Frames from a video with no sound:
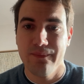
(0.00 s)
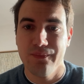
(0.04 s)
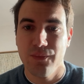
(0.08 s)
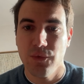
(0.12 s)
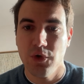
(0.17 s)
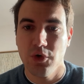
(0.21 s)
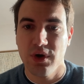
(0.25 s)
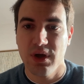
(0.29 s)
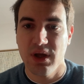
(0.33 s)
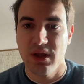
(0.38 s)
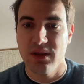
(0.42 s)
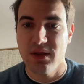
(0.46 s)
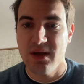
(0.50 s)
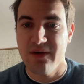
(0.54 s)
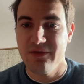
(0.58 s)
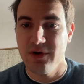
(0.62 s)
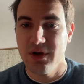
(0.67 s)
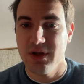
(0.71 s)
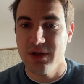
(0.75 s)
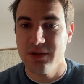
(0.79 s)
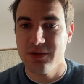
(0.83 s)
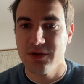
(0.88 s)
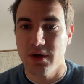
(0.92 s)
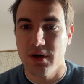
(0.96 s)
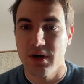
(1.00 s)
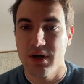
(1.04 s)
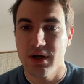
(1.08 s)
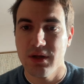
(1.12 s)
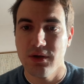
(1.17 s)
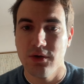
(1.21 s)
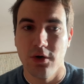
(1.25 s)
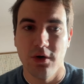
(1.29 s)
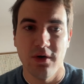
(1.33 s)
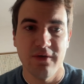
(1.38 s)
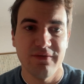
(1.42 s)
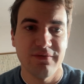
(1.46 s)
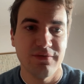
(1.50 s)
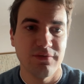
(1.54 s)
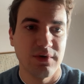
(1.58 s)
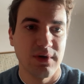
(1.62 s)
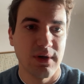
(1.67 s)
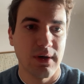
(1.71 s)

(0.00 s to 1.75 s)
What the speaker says: You can definitely turn it off.